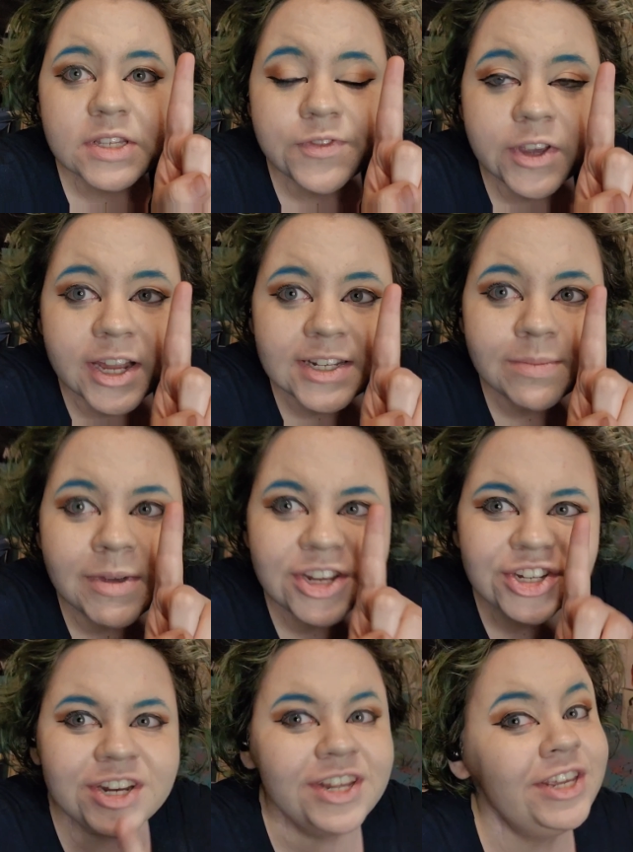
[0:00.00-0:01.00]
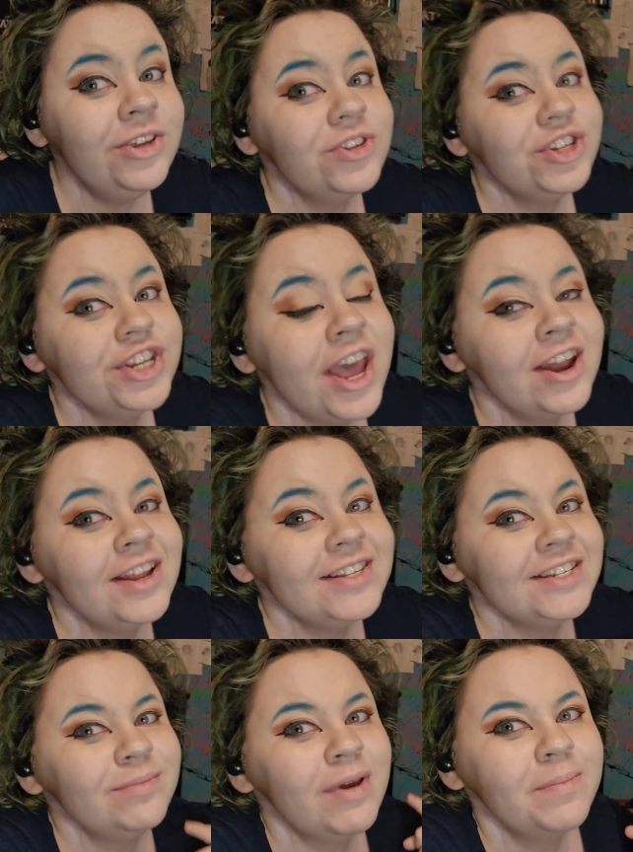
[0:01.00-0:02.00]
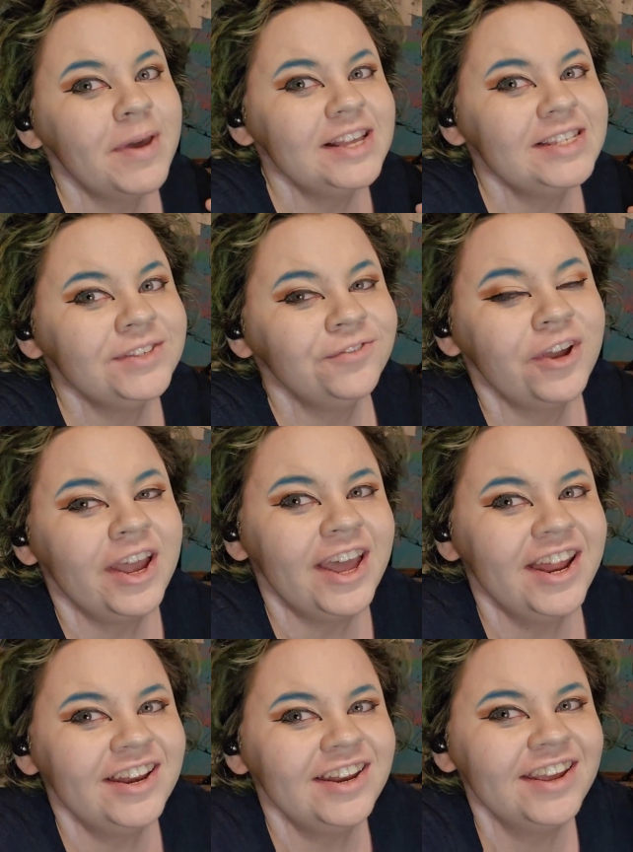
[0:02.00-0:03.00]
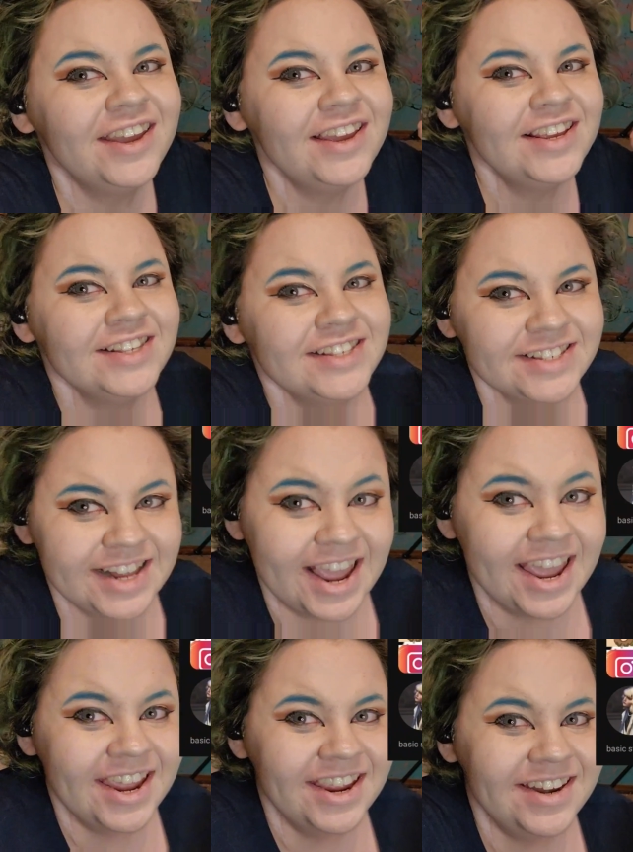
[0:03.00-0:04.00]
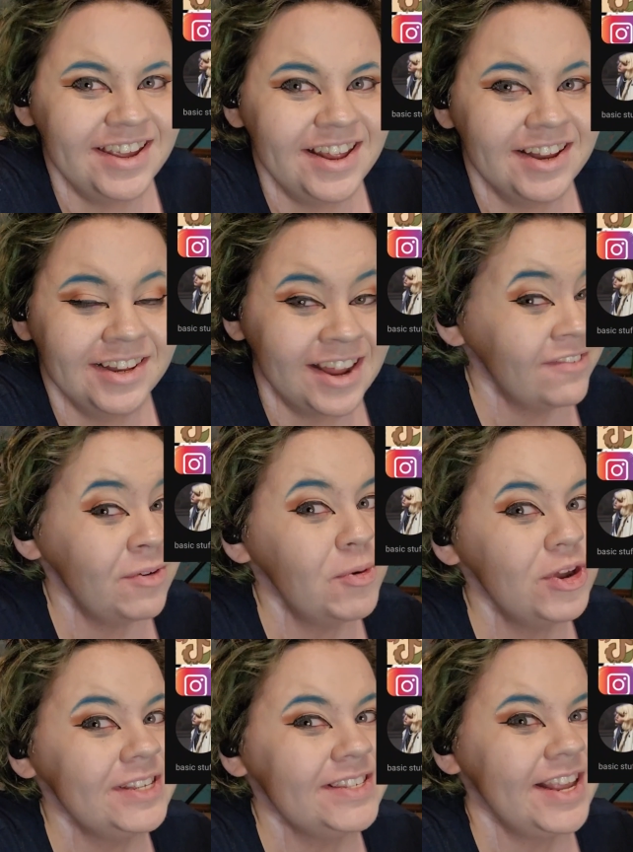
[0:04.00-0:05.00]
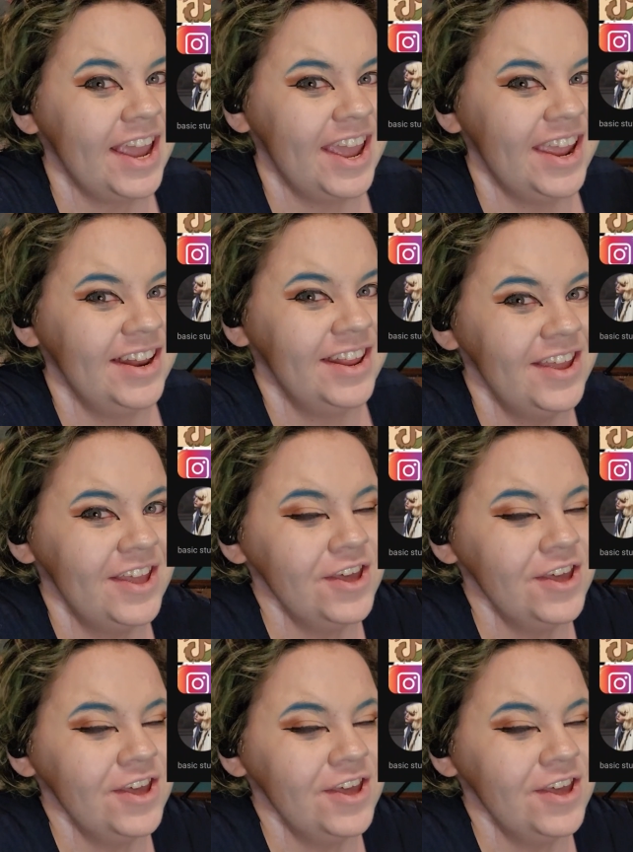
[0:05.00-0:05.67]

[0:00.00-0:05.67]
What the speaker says: forgot to mention, huge shout out to my best friend Zane, Loverboy Zane,